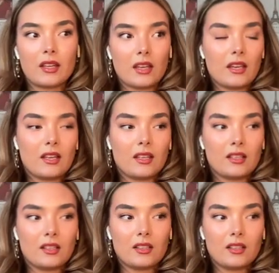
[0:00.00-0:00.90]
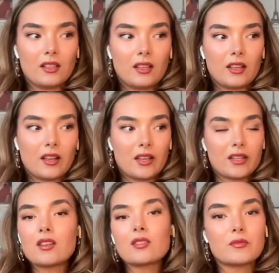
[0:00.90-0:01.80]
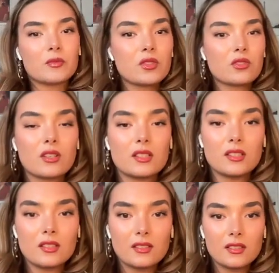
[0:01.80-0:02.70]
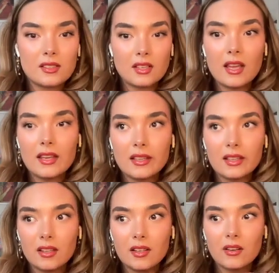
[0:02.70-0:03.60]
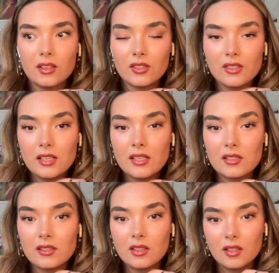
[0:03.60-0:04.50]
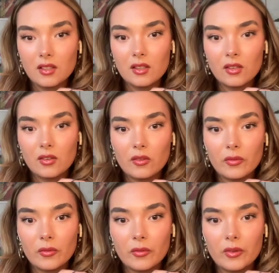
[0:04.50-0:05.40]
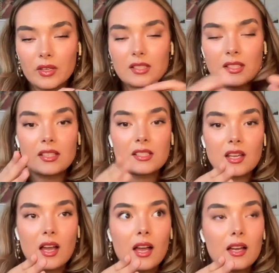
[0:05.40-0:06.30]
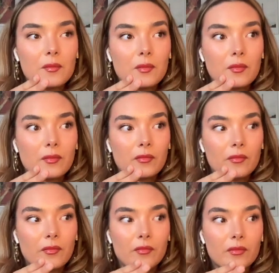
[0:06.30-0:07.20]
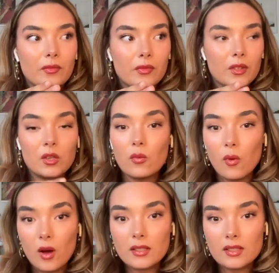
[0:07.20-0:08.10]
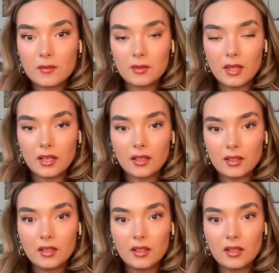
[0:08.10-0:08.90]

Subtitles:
And I think what I'm just trying to say and get on here and say is next time you want something,